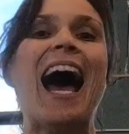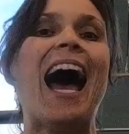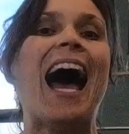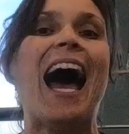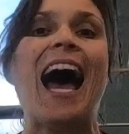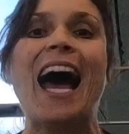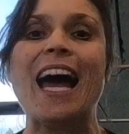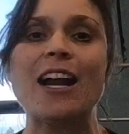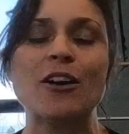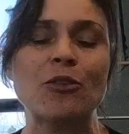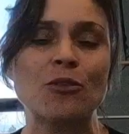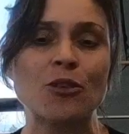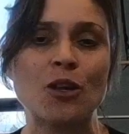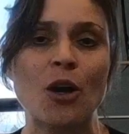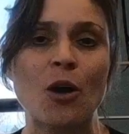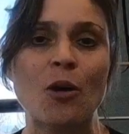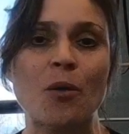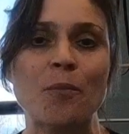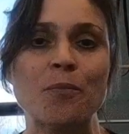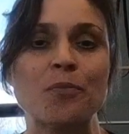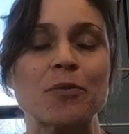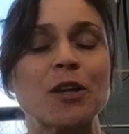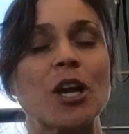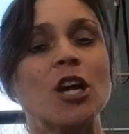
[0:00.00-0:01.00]
I don't
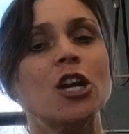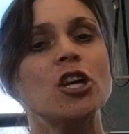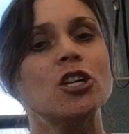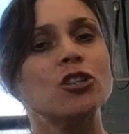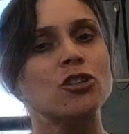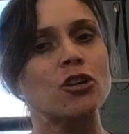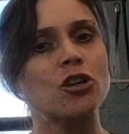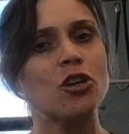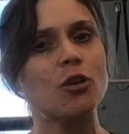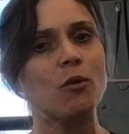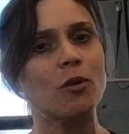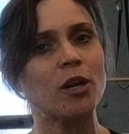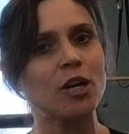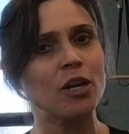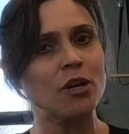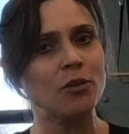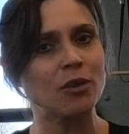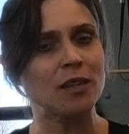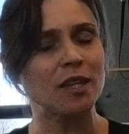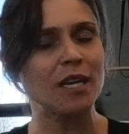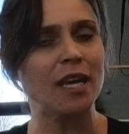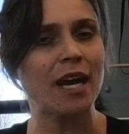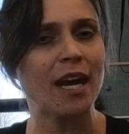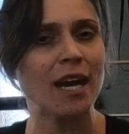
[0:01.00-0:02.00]
know. So do you want to know
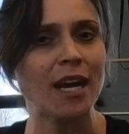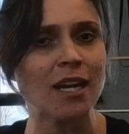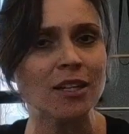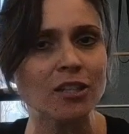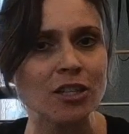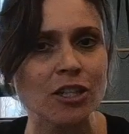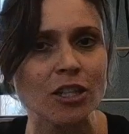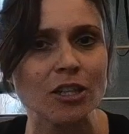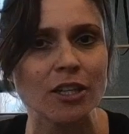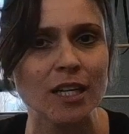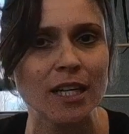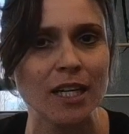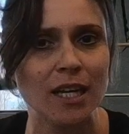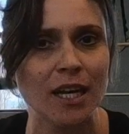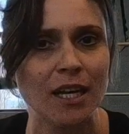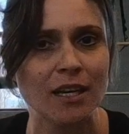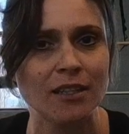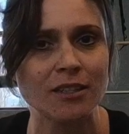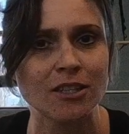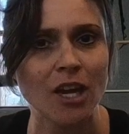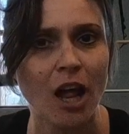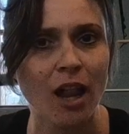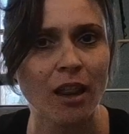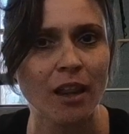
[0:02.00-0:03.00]
what the answer
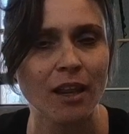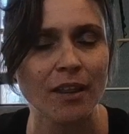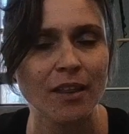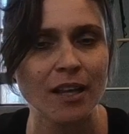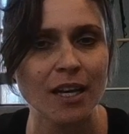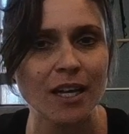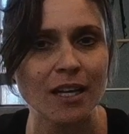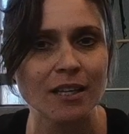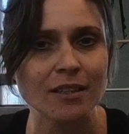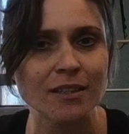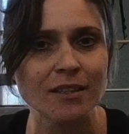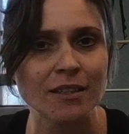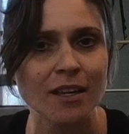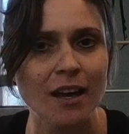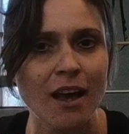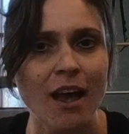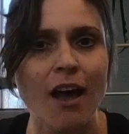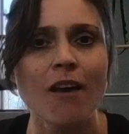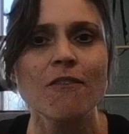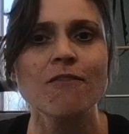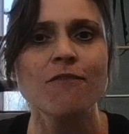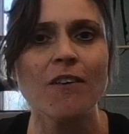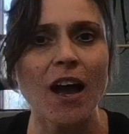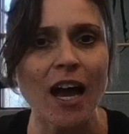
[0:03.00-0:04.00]
is to all of this?
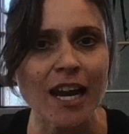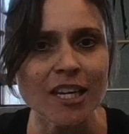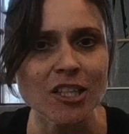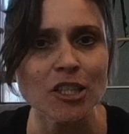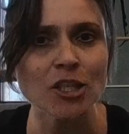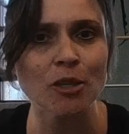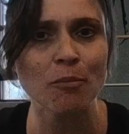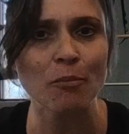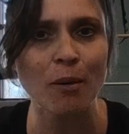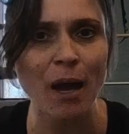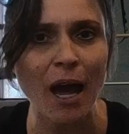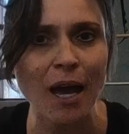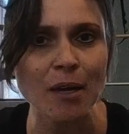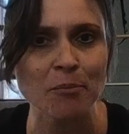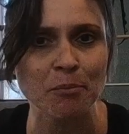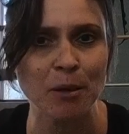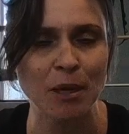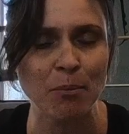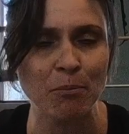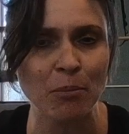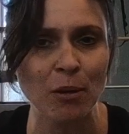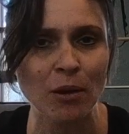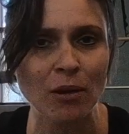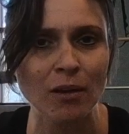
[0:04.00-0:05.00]
Find your butt,
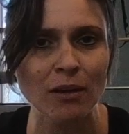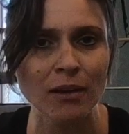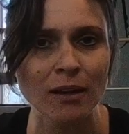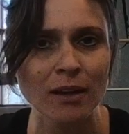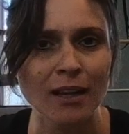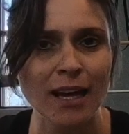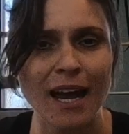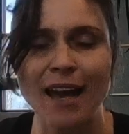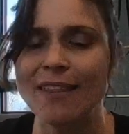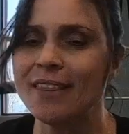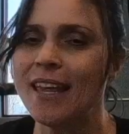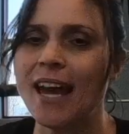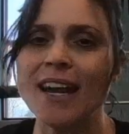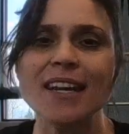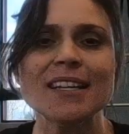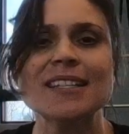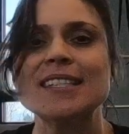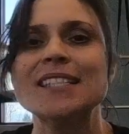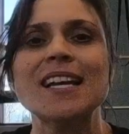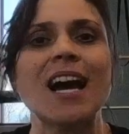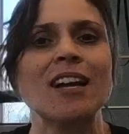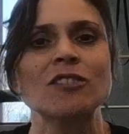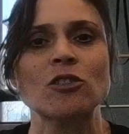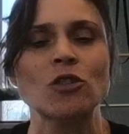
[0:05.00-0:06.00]
people. And that
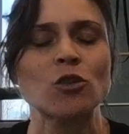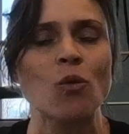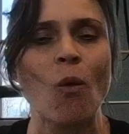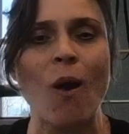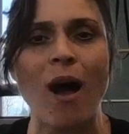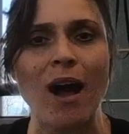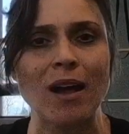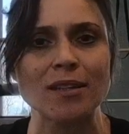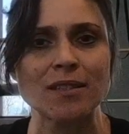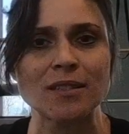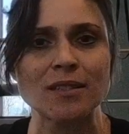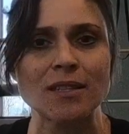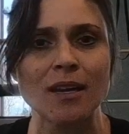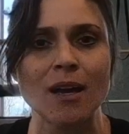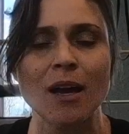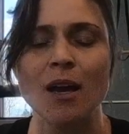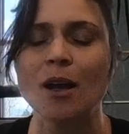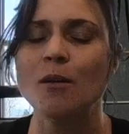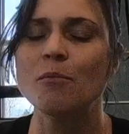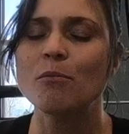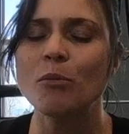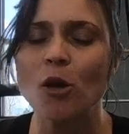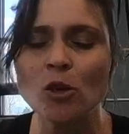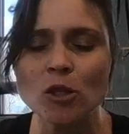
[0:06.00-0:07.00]
is not squats.
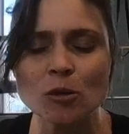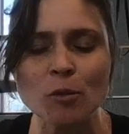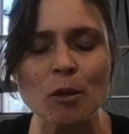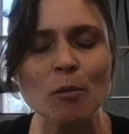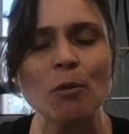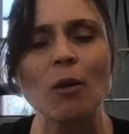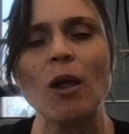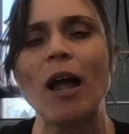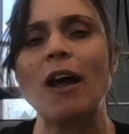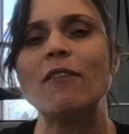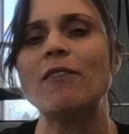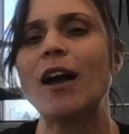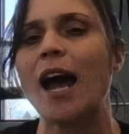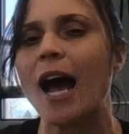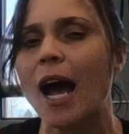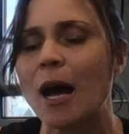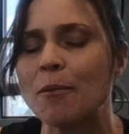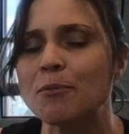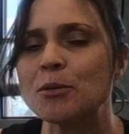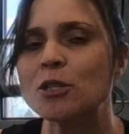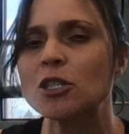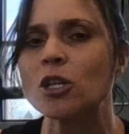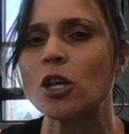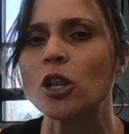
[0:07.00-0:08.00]
Most people have
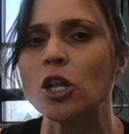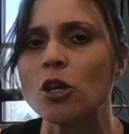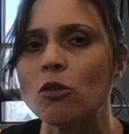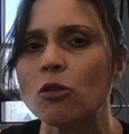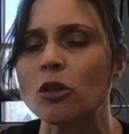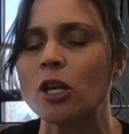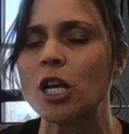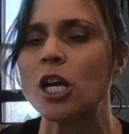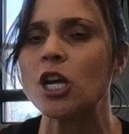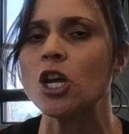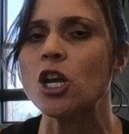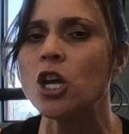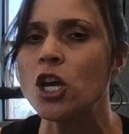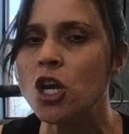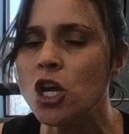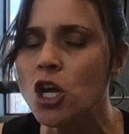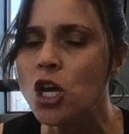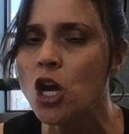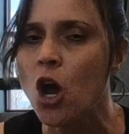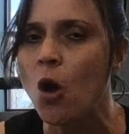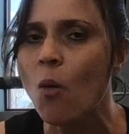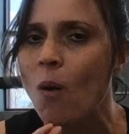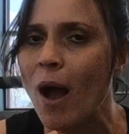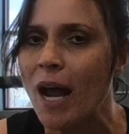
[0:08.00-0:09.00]
absolutely
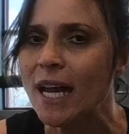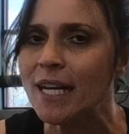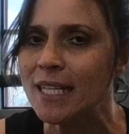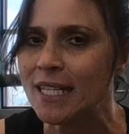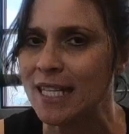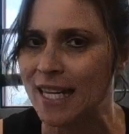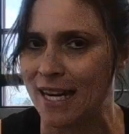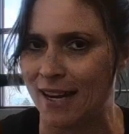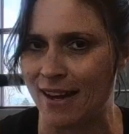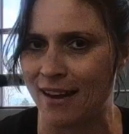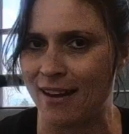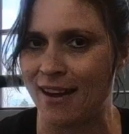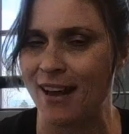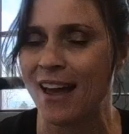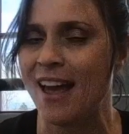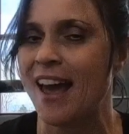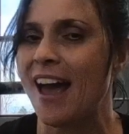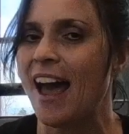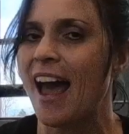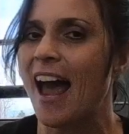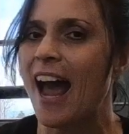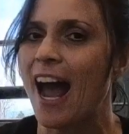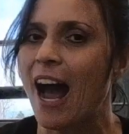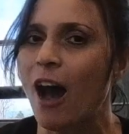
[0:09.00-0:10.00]
no idea
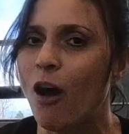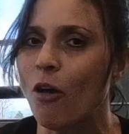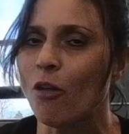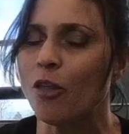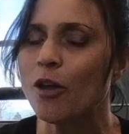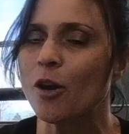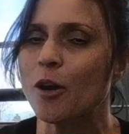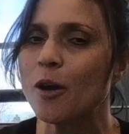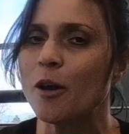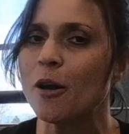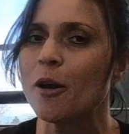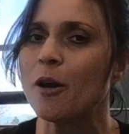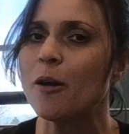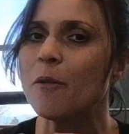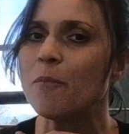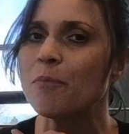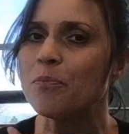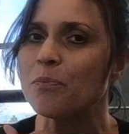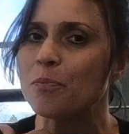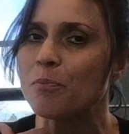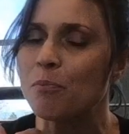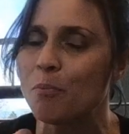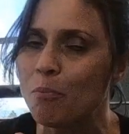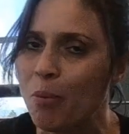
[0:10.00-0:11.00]
how their
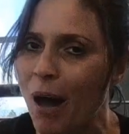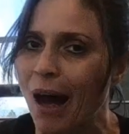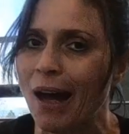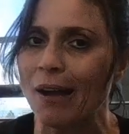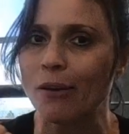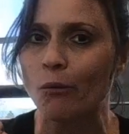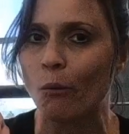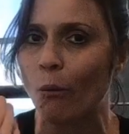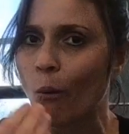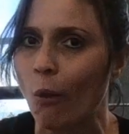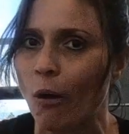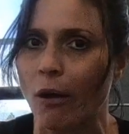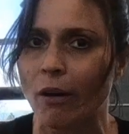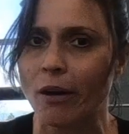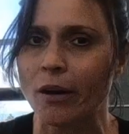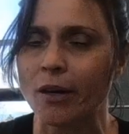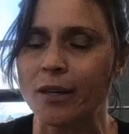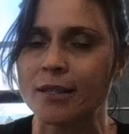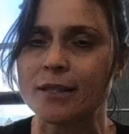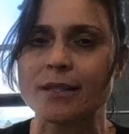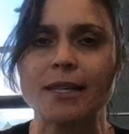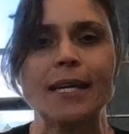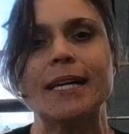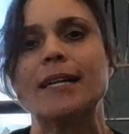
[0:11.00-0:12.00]
butt
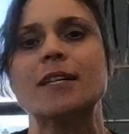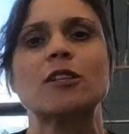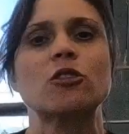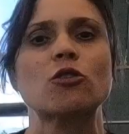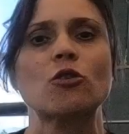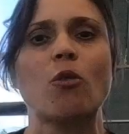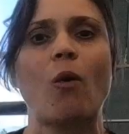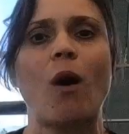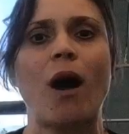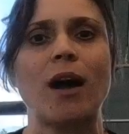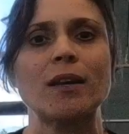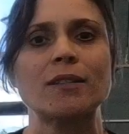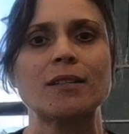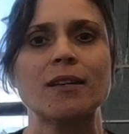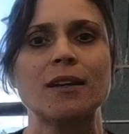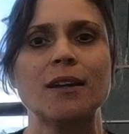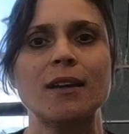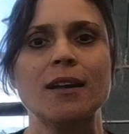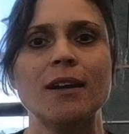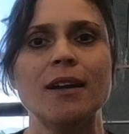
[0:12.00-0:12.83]
works in a squat.